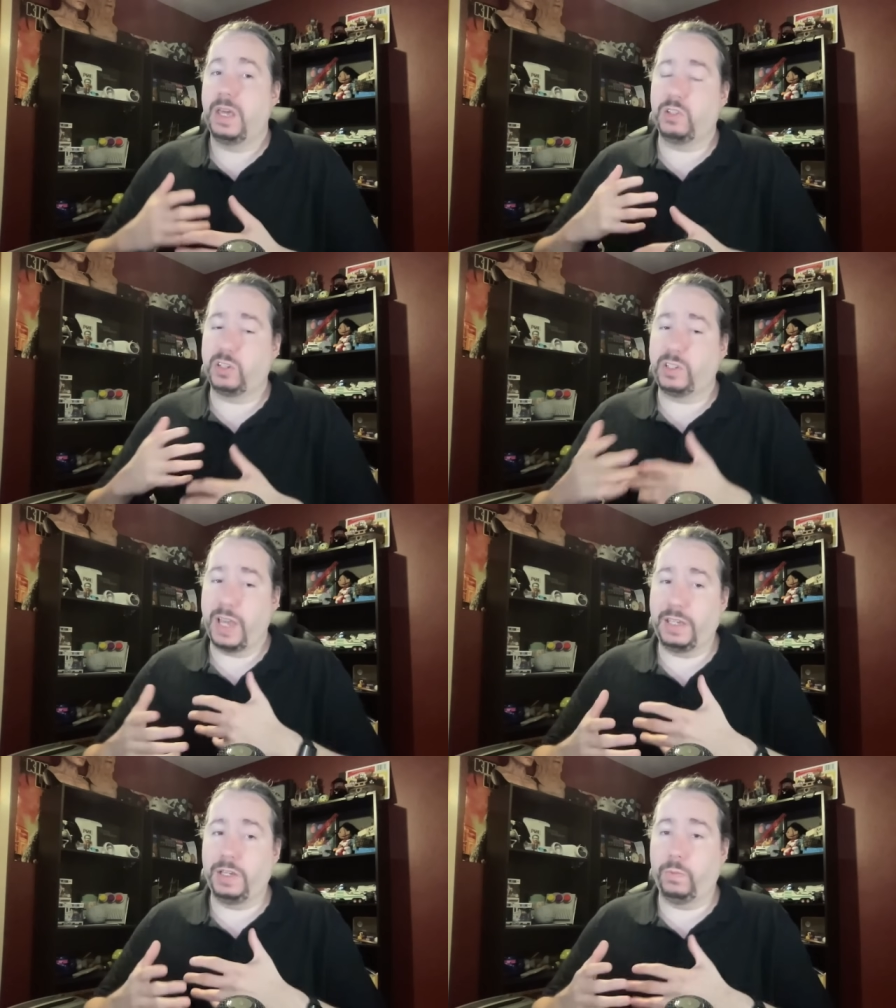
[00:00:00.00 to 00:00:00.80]
It's just
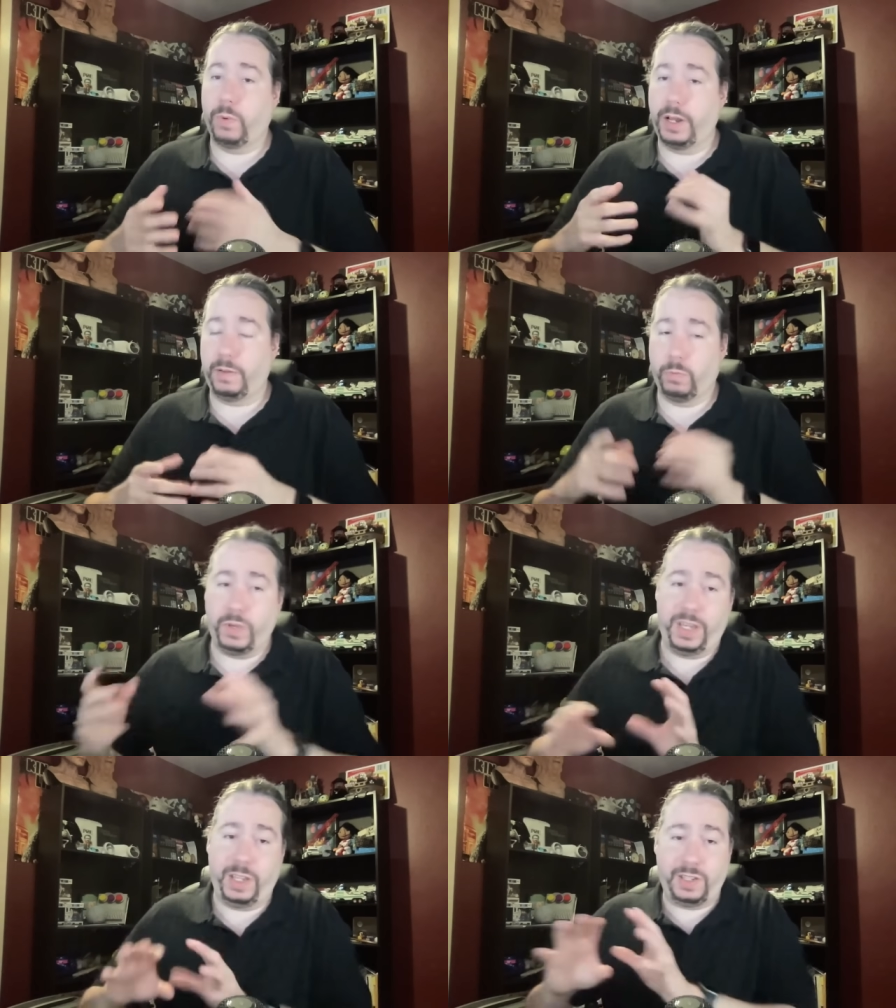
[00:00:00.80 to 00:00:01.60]
taking what it
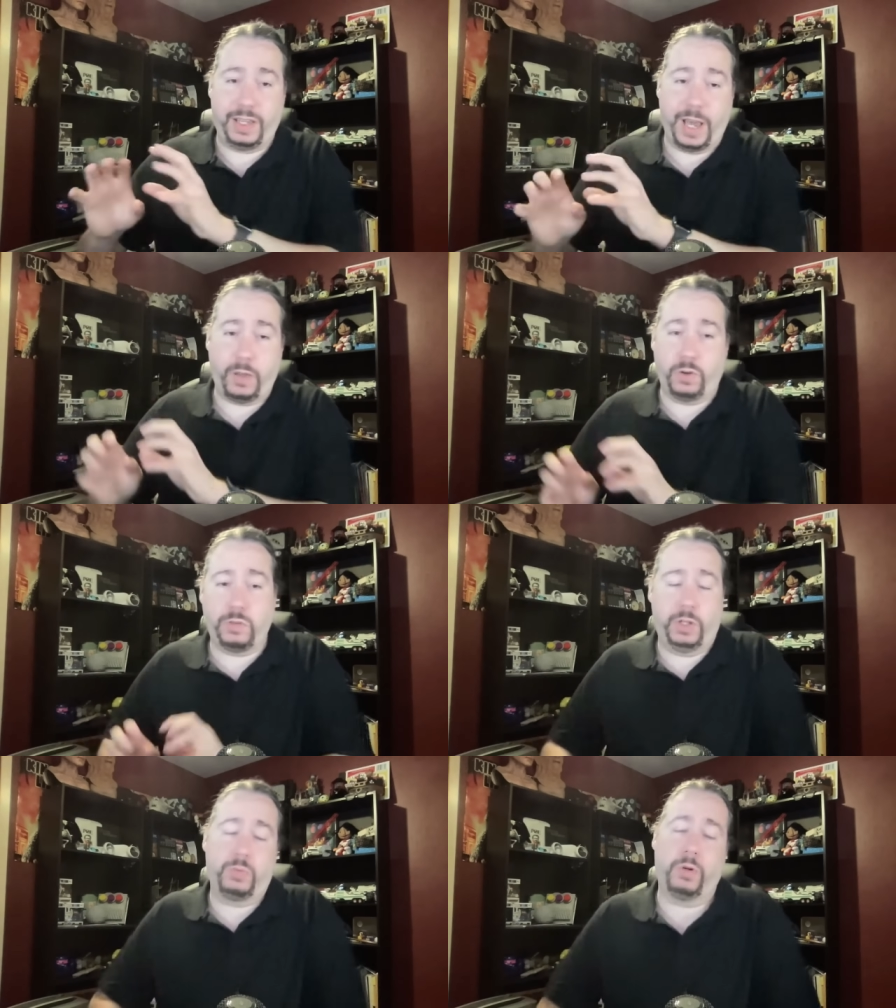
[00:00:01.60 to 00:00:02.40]
reads and
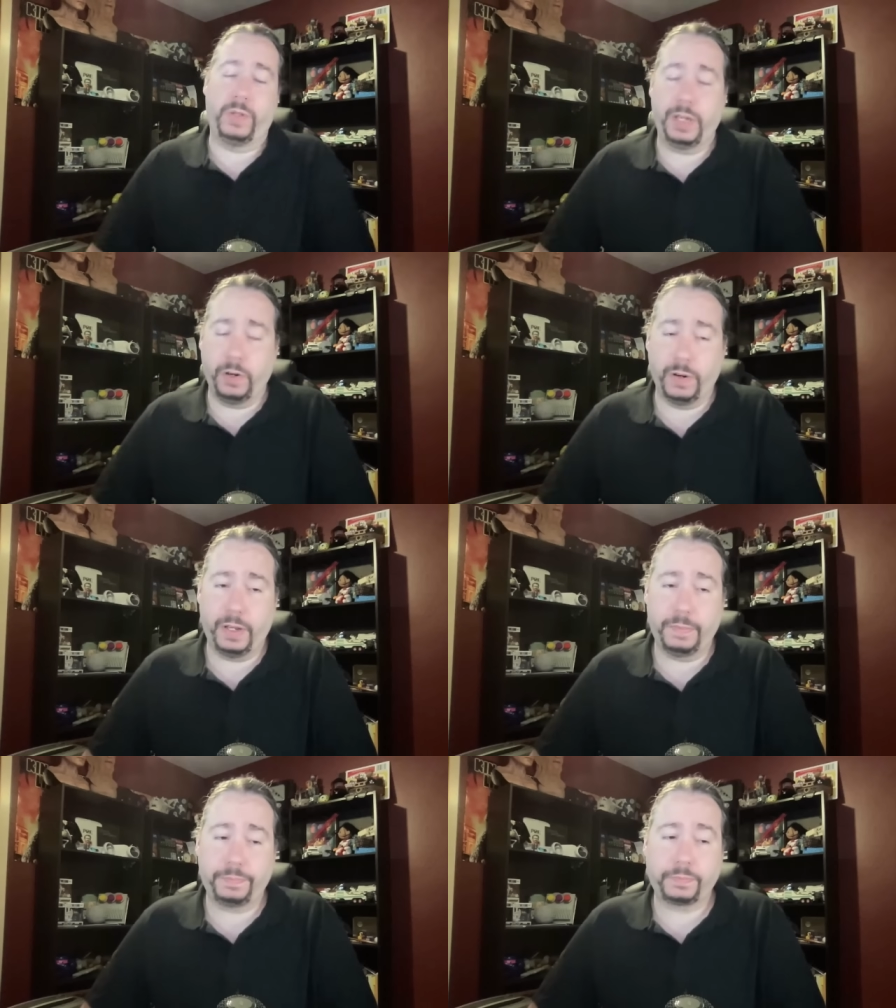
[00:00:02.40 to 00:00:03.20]
gathers from elsewhere on the
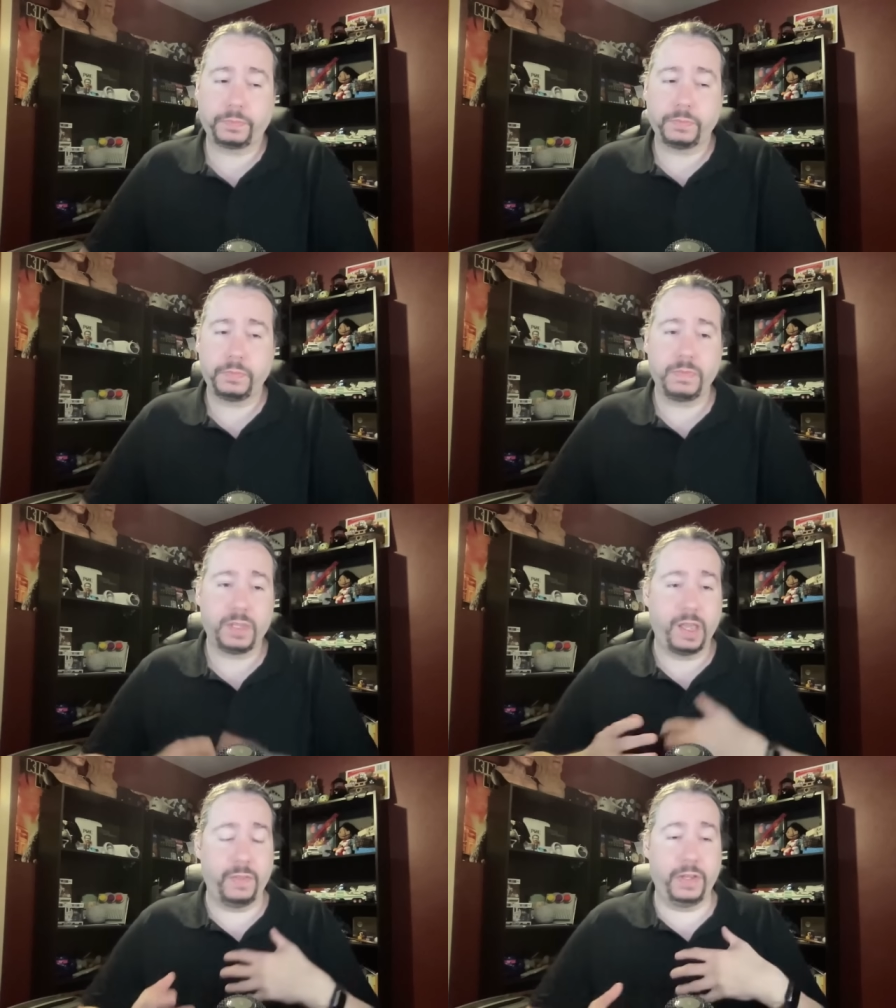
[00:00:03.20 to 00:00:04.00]
internet,
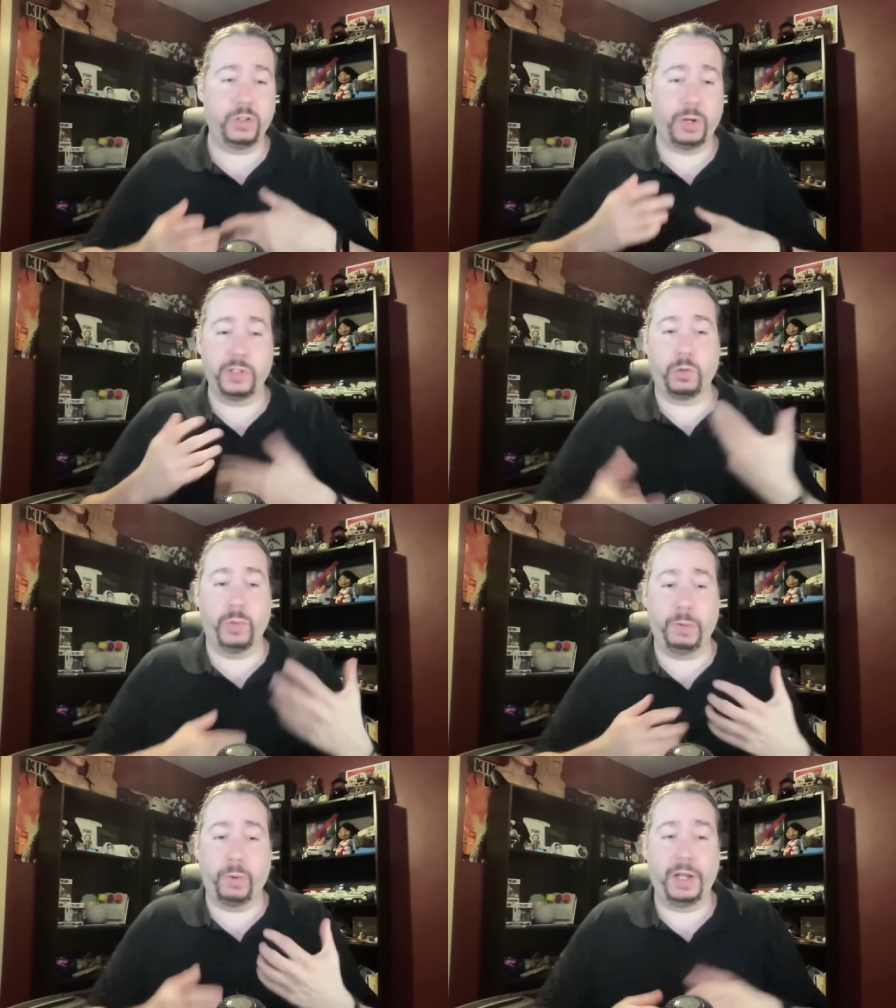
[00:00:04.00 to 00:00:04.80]
and then tries
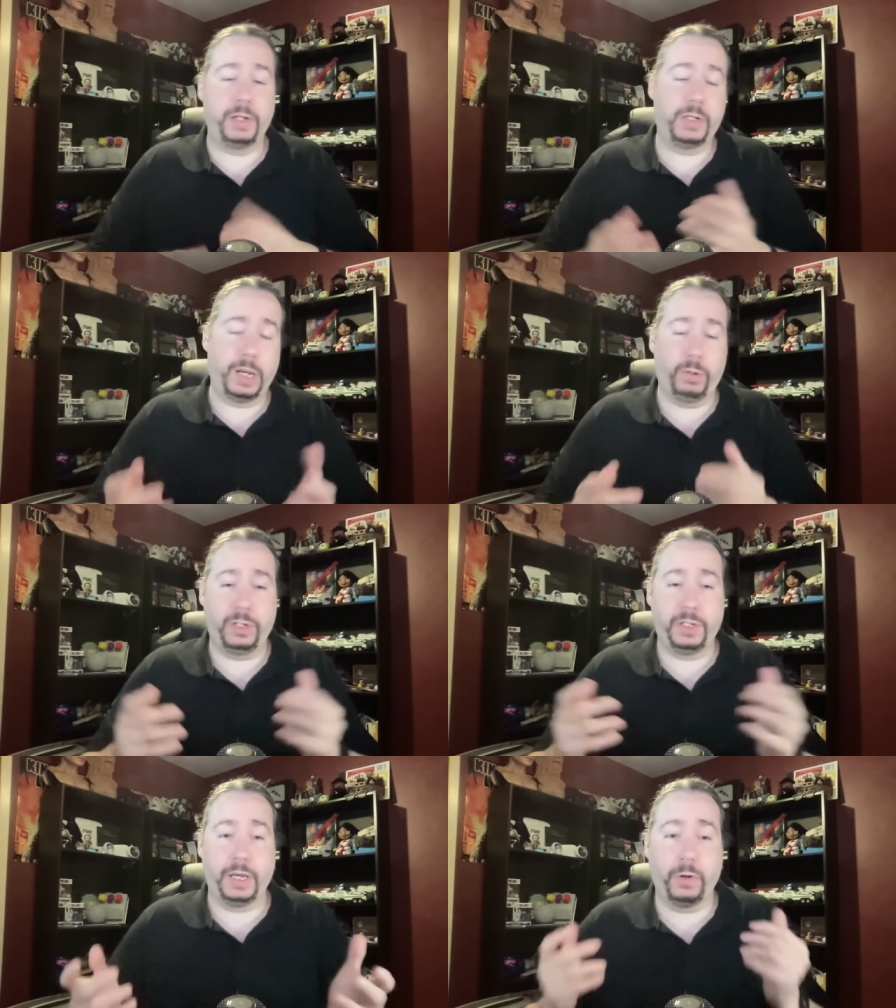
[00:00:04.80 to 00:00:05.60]
to rewrite it and
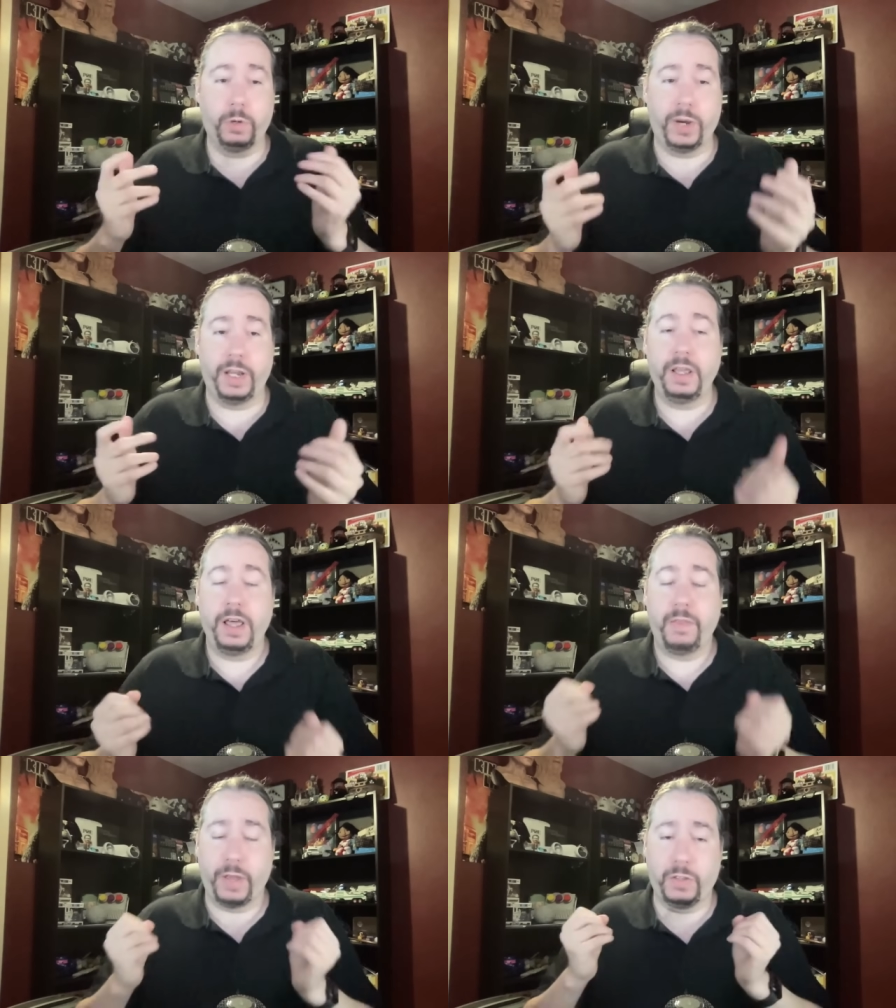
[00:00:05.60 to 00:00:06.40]
cobble it together in a way
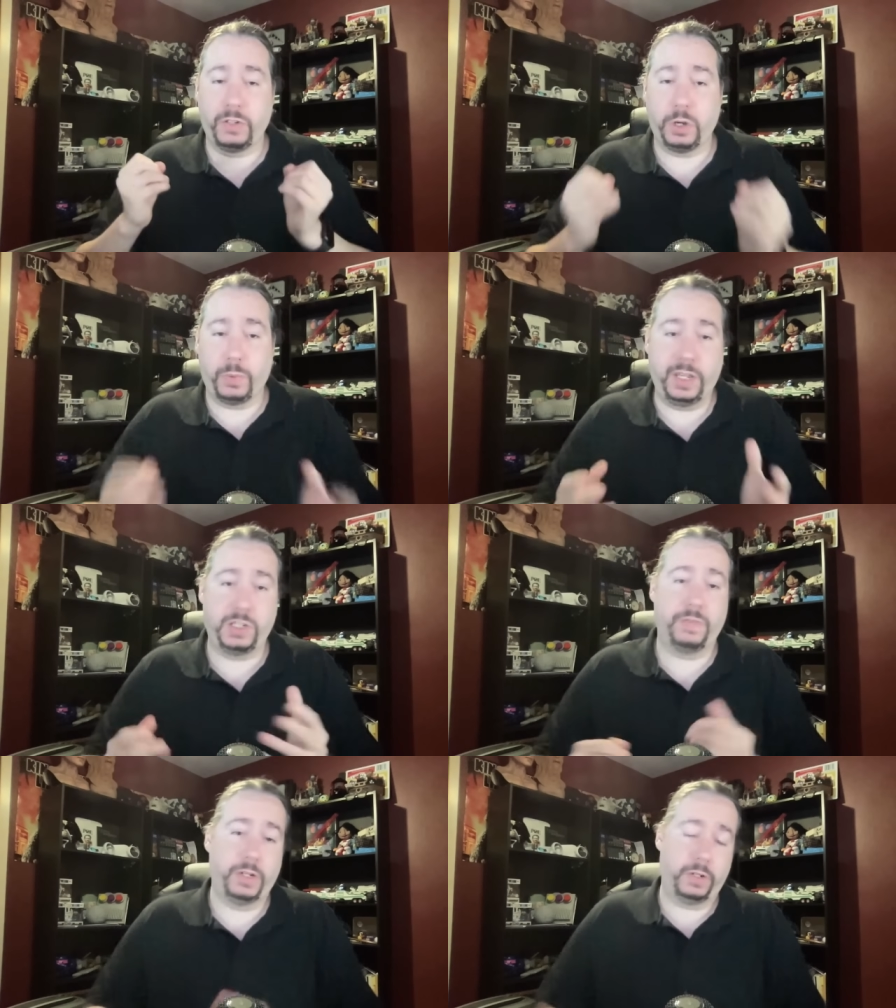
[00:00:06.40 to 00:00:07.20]
that's
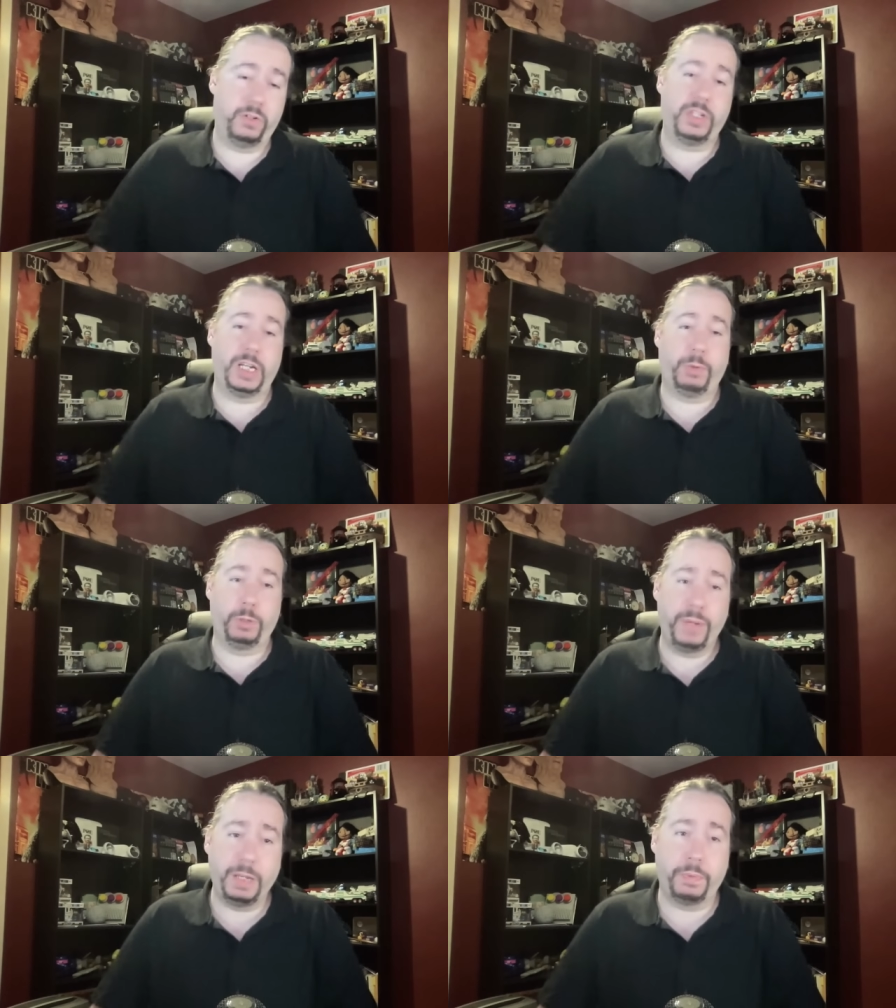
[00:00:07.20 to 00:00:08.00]
cohesive and
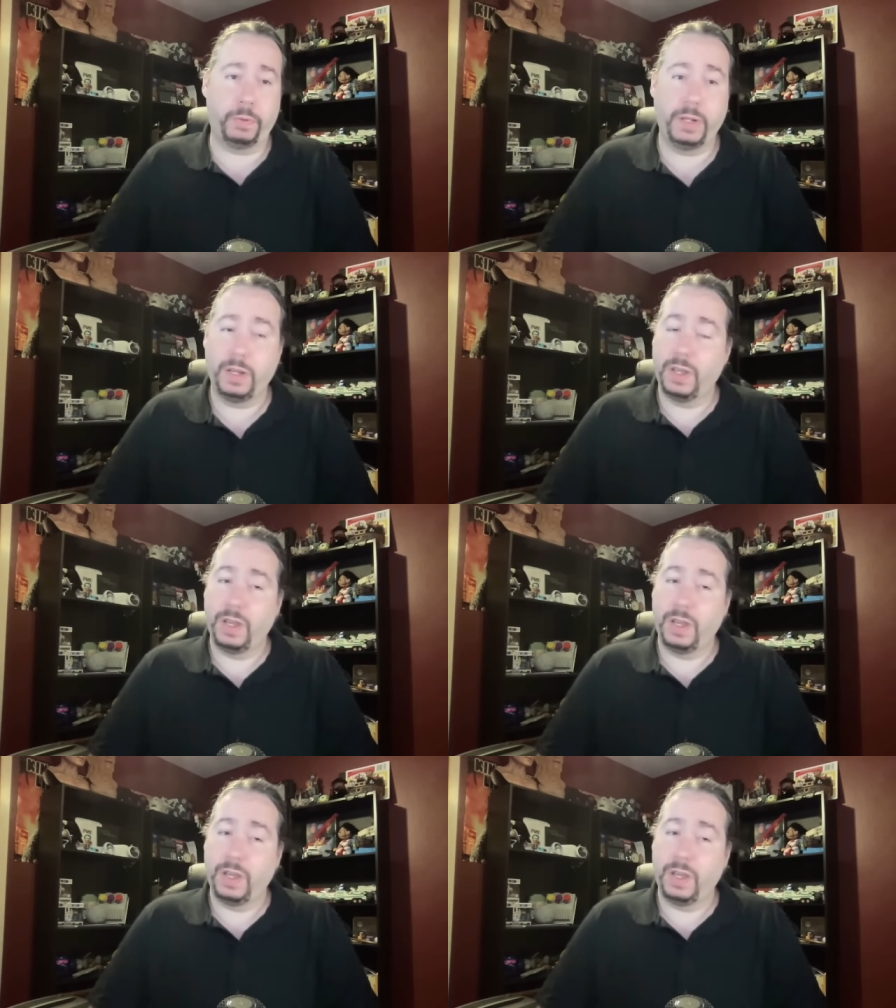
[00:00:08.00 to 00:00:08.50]
understandable to people.